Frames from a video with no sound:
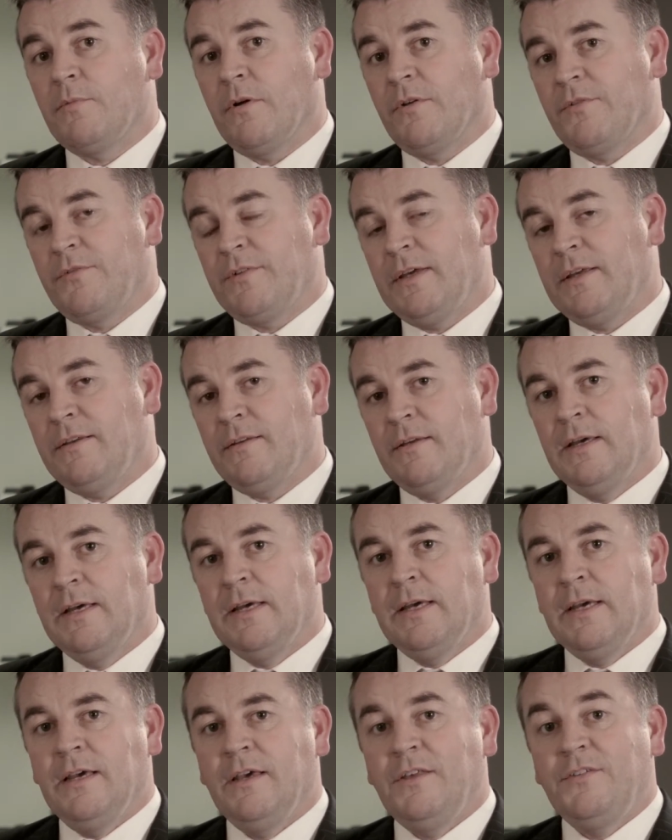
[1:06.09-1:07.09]
prostate
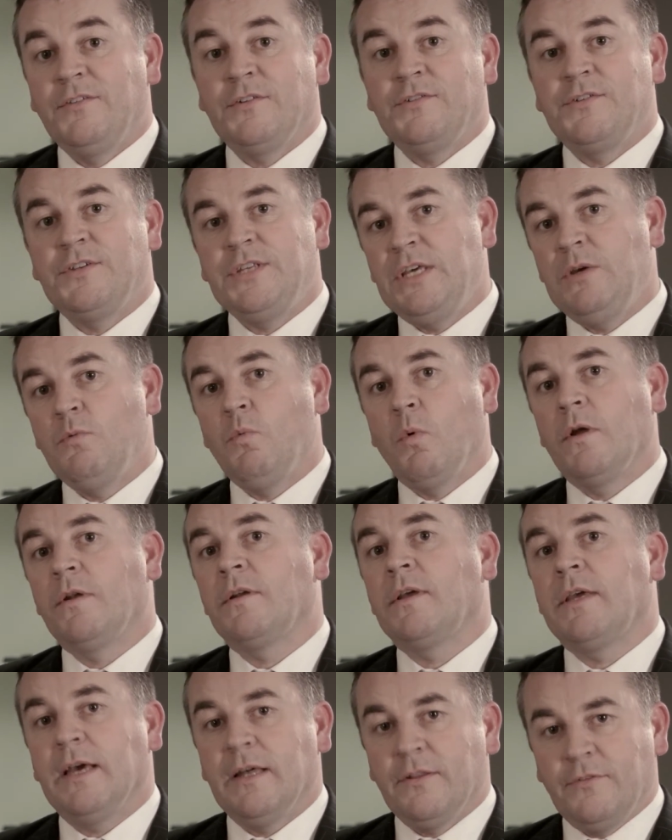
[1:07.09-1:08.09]
is a
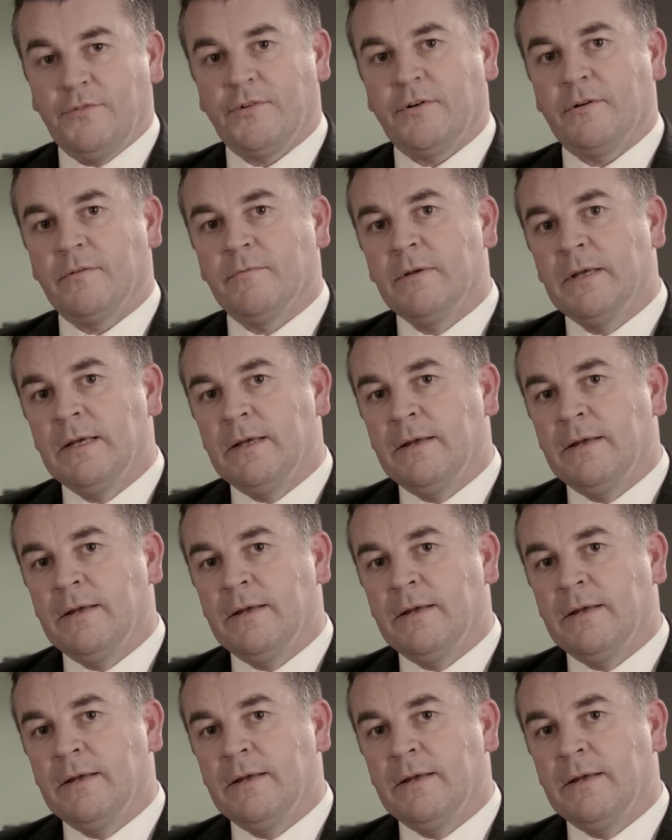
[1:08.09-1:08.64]
T1 cancer.